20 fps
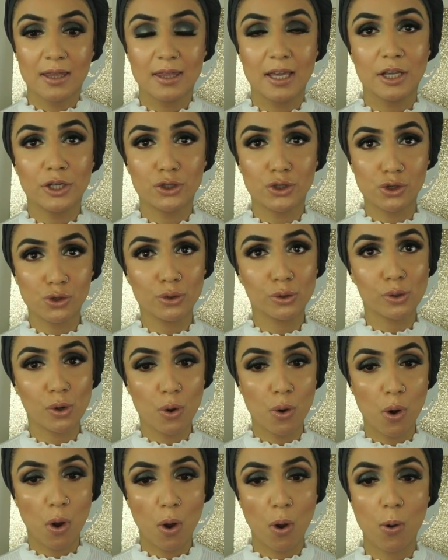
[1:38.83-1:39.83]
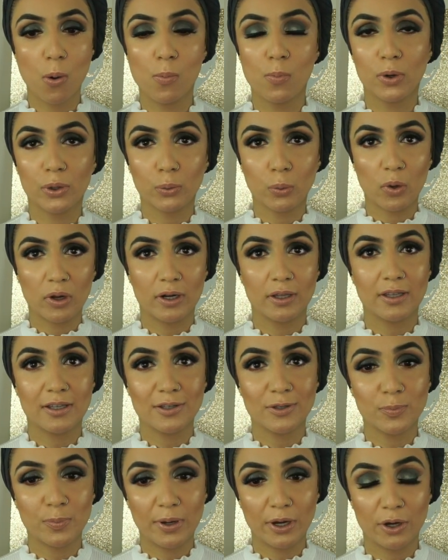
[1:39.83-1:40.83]
they do go home with one of
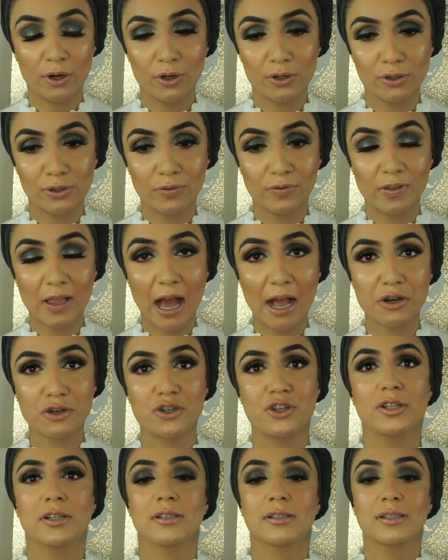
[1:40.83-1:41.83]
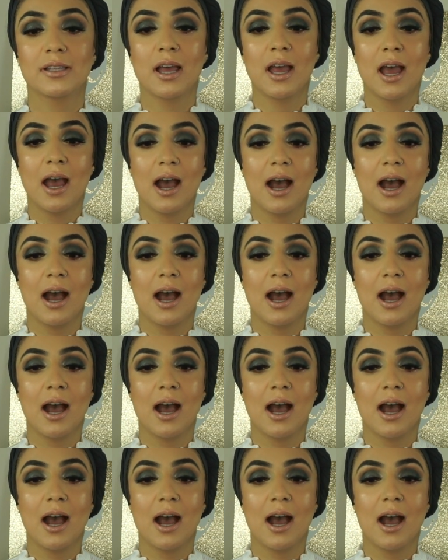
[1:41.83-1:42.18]
these pairs of lashes,